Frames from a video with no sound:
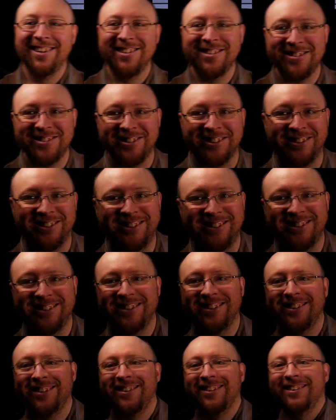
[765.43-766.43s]
So,
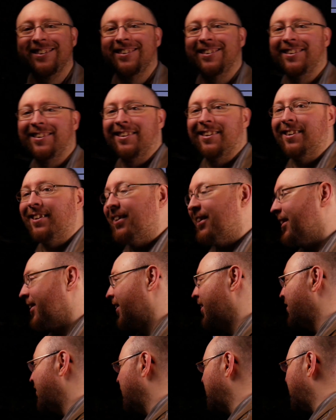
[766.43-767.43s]

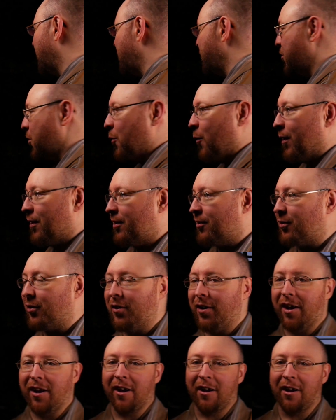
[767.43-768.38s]
sometimes you want to turn it